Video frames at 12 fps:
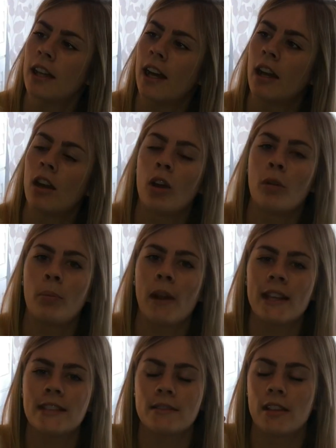and a lot of
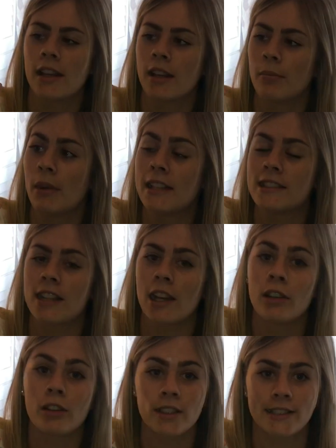places I
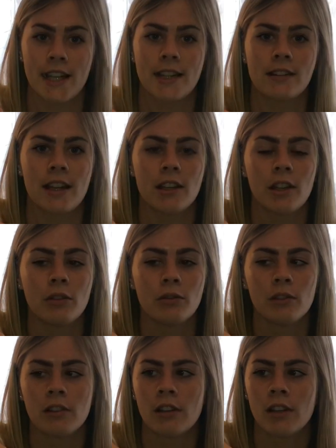looked said they don't
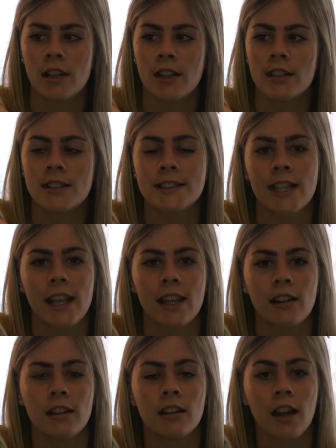
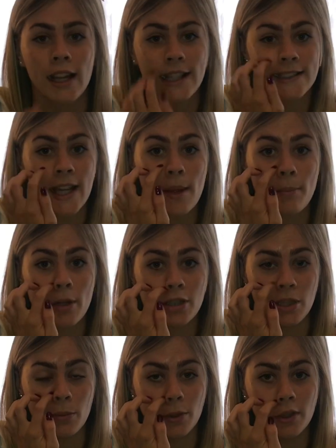sing like, say, a
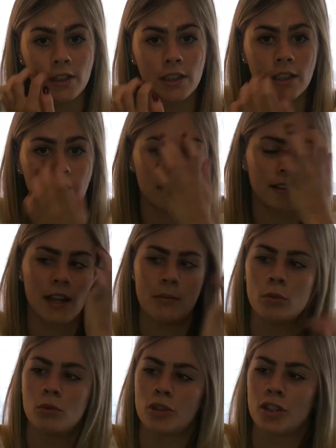budgie would. They
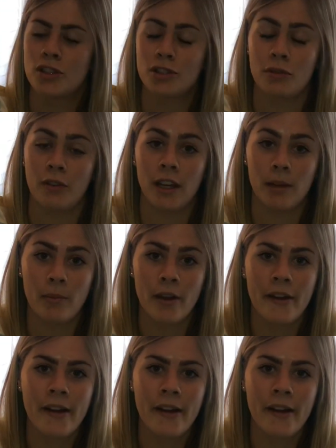more just scream.